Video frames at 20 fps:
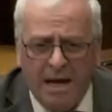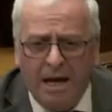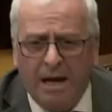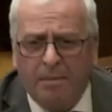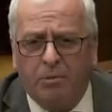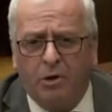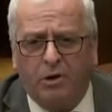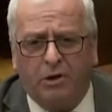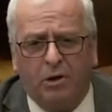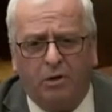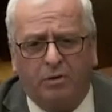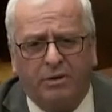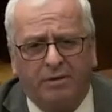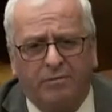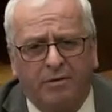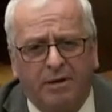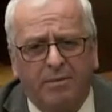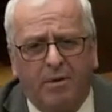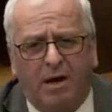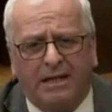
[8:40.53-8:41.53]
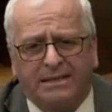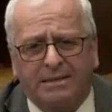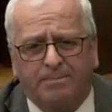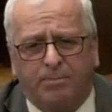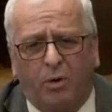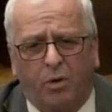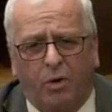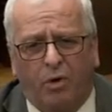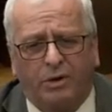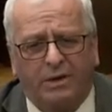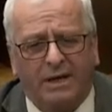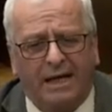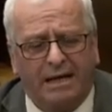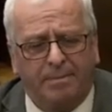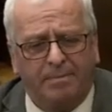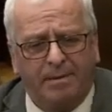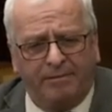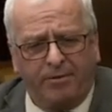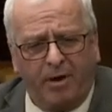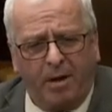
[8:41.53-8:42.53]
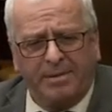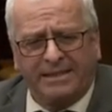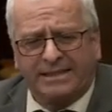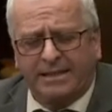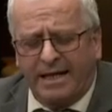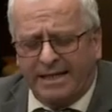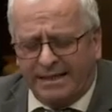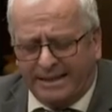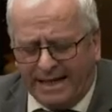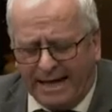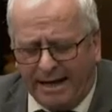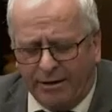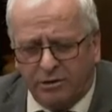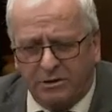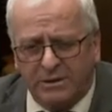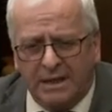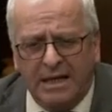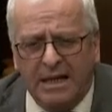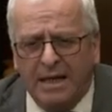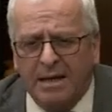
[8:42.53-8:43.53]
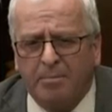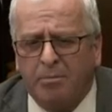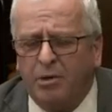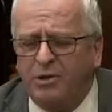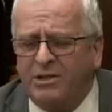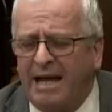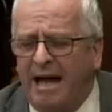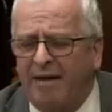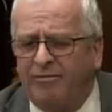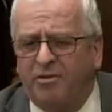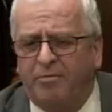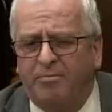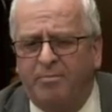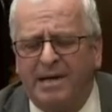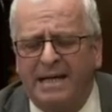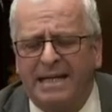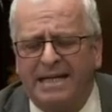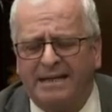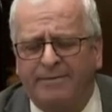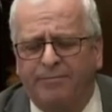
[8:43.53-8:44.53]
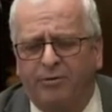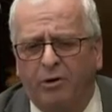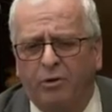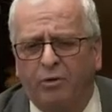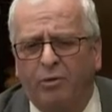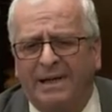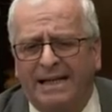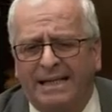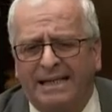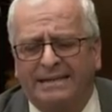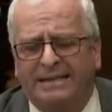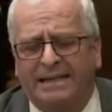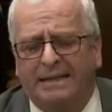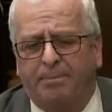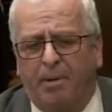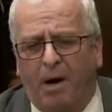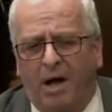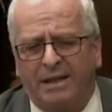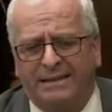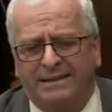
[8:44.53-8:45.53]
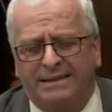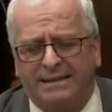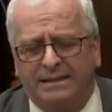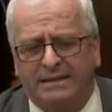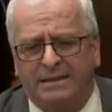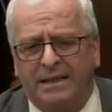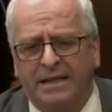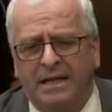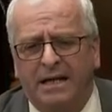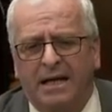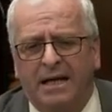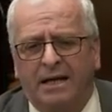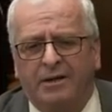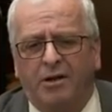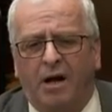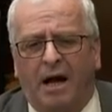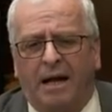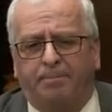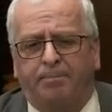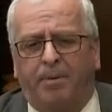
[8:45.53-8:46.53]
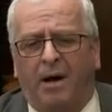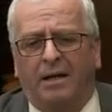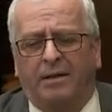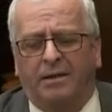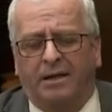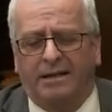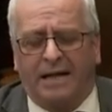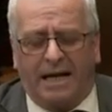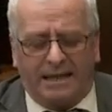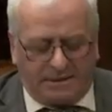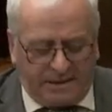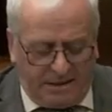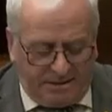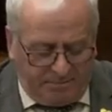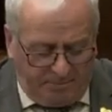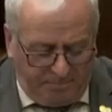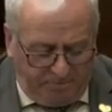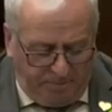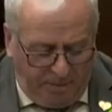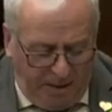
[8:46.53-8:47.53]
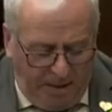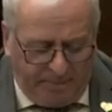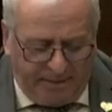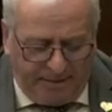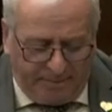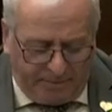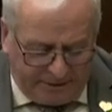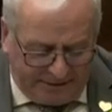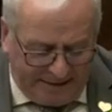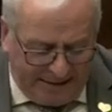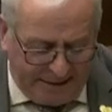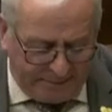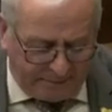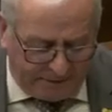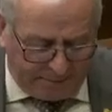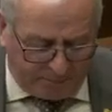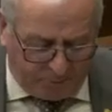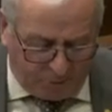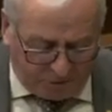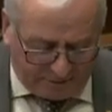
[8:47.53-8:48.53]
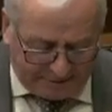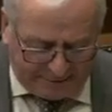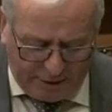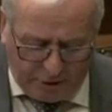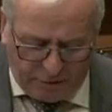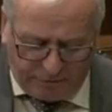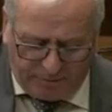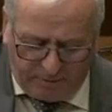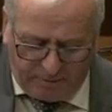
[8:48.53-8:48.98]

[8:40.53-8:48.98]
But look, if you want support, it'll be from the side of the House, but you have to have meaningful, realistic policies. Not balderdash and poppy with schemes like putting set